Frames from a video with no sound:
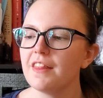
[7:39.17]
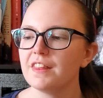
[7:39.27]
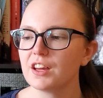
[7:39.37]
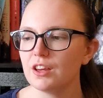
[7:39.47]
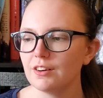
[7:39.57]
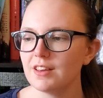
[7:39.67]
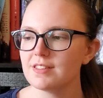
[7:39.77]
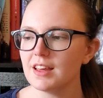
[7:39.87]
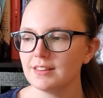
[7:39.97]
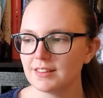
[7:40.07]
The Curious
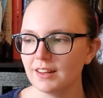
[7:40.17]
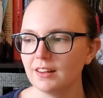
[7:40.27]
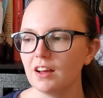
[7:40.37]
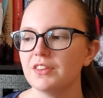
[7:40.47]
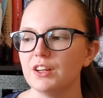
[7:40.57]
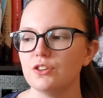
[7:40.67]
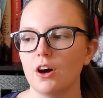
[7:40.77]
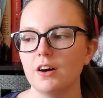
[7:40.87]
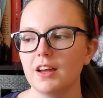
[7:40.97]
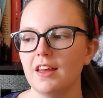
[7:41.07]
Incident of the
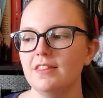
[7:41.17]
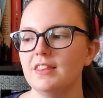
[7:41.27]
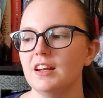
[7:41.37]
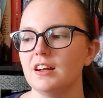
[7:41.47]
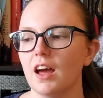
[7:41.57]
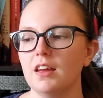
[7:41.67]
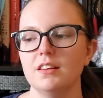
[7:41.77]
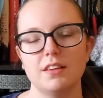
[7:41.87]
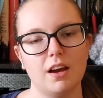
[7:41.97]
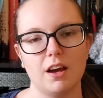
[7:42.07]
Dog in the
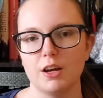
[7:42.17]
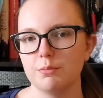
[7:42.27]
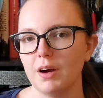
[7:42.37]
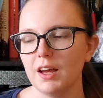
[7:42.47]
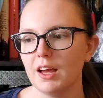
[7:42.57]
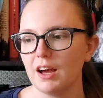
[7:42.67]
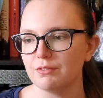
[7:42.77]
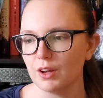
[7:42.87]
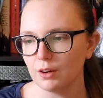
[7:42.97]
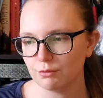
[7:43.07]
Nighttime, I have
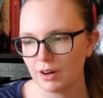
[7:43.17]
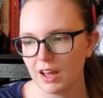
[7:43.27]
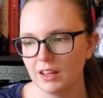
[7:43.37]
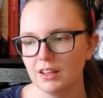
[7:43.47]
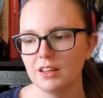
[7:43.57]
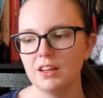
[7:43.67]
not read.